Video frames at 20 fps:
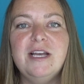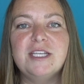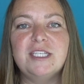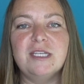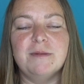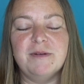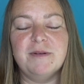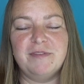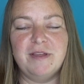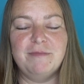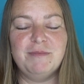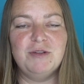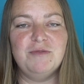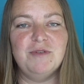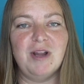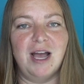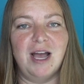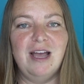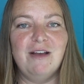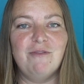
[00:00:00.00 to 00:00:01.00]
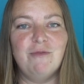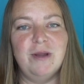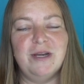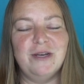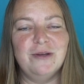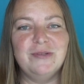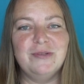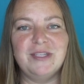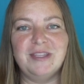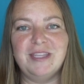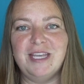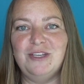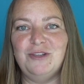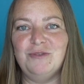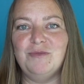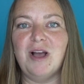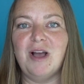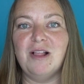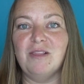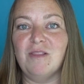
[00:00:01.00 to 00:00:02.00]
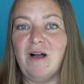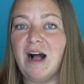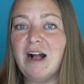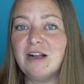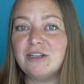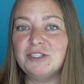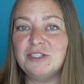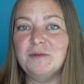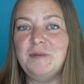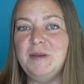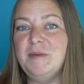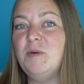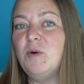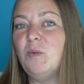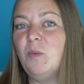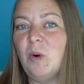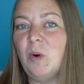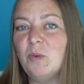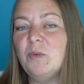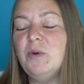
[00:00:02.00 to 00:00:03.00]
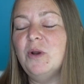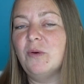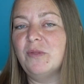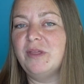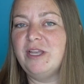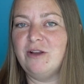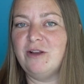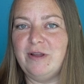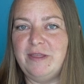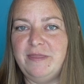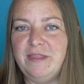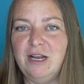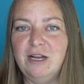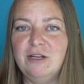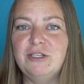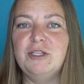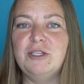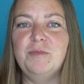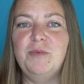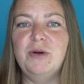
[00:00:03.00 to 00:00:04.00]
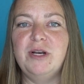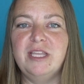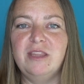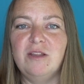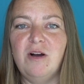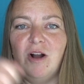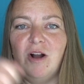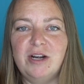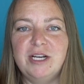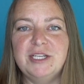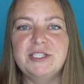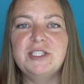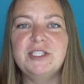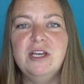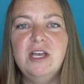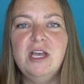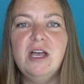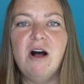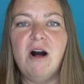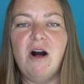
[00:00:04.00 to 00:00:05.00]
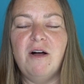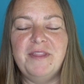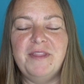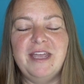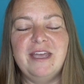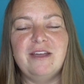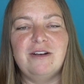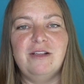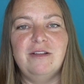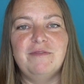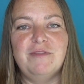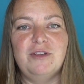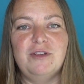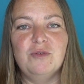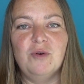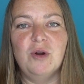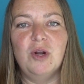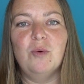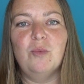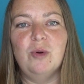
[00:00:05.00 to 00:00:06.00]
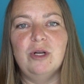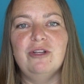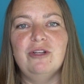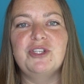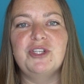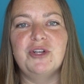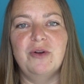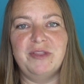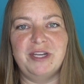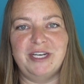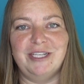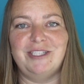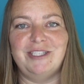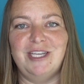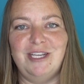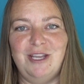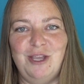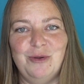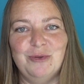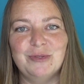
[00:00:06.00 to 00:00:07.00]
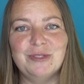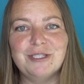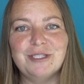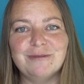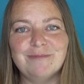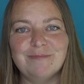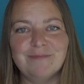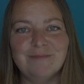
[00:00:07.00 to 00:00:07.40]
Some of them do not have windows and they do not lock, so people won't know that you're in there. So putting the harness on the handle of the door will show that it's in use.